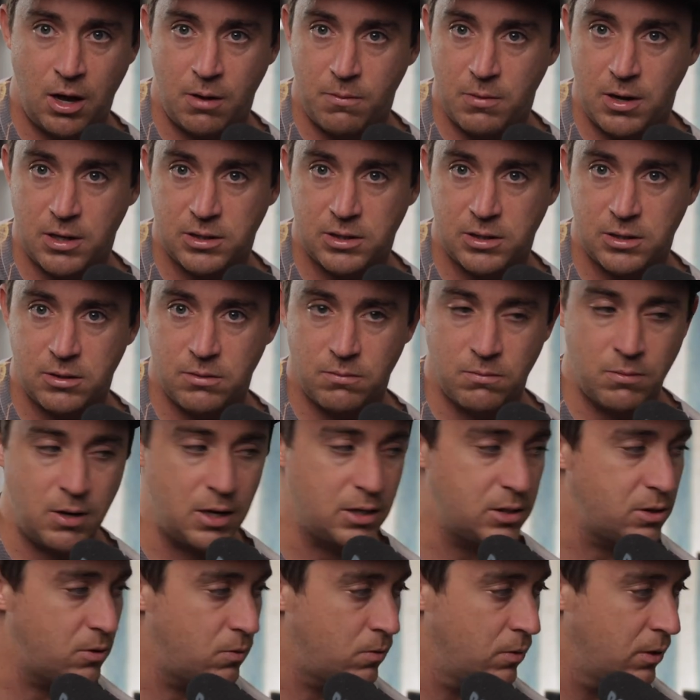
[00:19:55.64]
Makes it
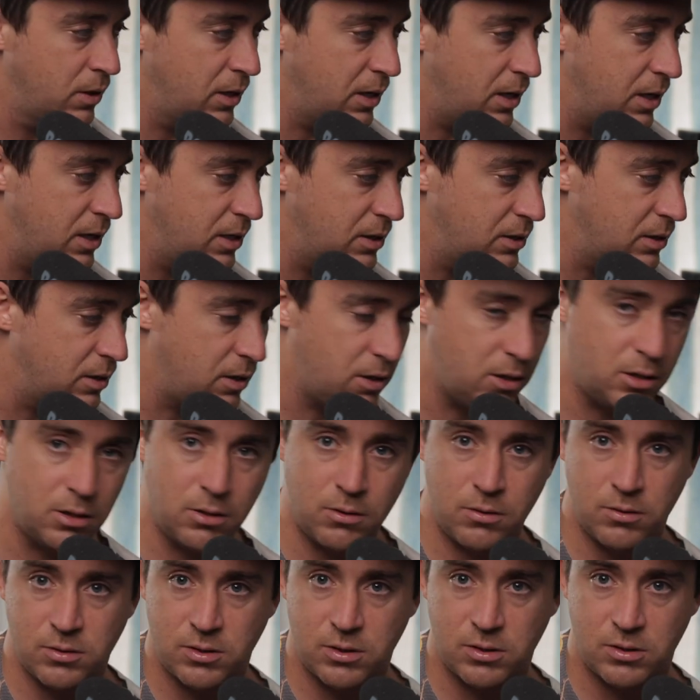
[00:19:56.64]
really easy to
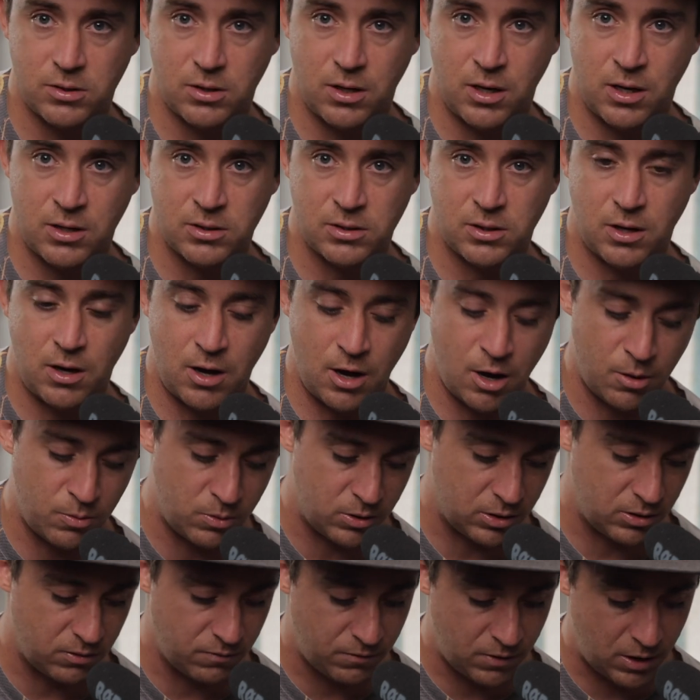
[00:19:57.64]
use as a
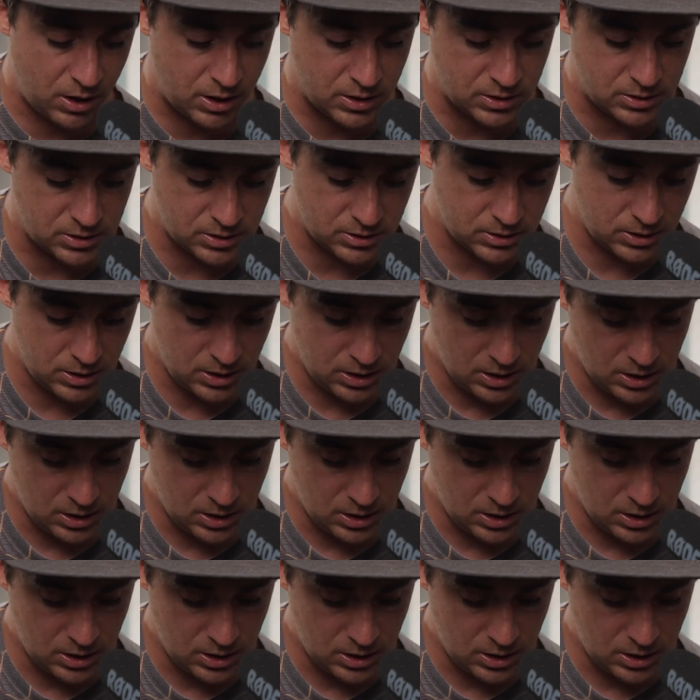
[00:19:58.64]
hybrid device.